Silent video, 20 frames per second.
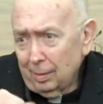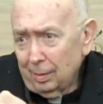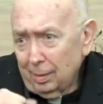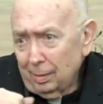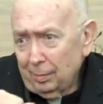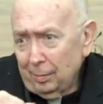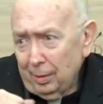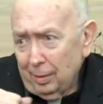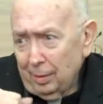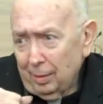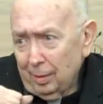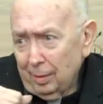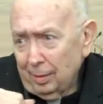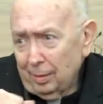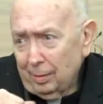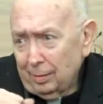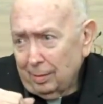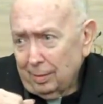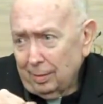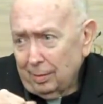I mean, like
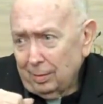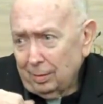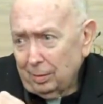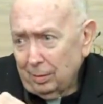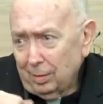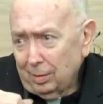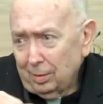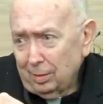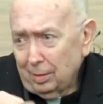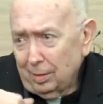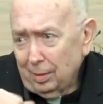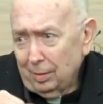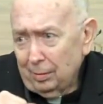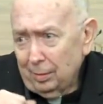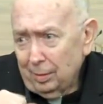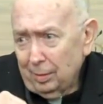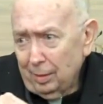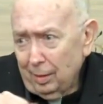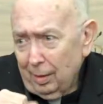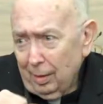it's his church and everything.